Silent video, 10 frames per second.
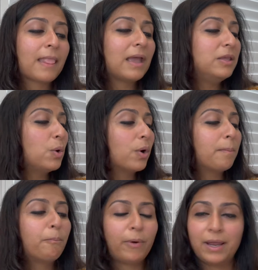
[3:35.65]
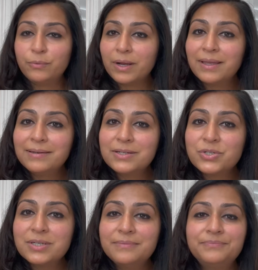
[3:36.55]
your brand
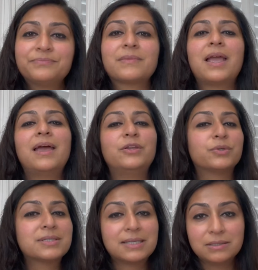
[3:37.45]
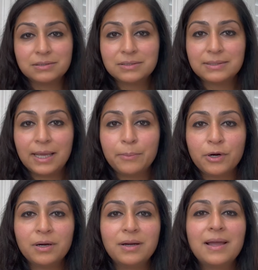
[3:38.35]
recognition and your skilled
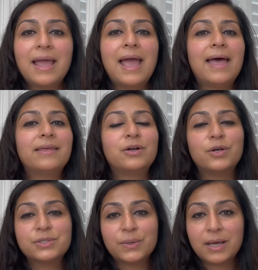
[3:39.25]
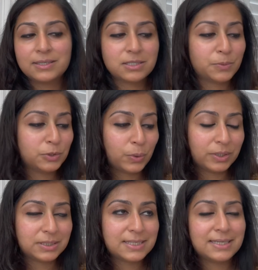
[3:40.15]
labor, and then also customer
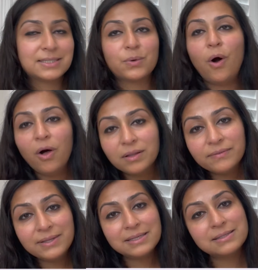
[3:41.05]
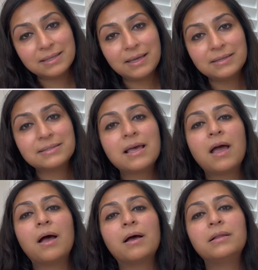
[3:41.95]
loyalty. So all of these things
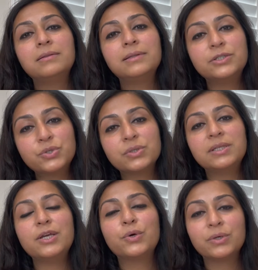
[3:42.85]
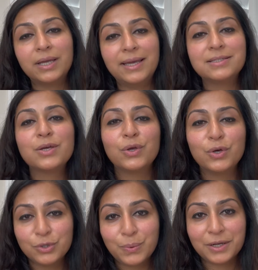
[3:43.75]
literally create
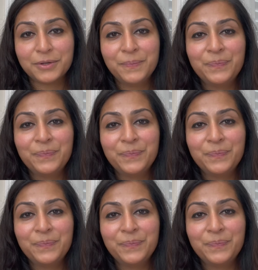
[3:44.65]
goodwill.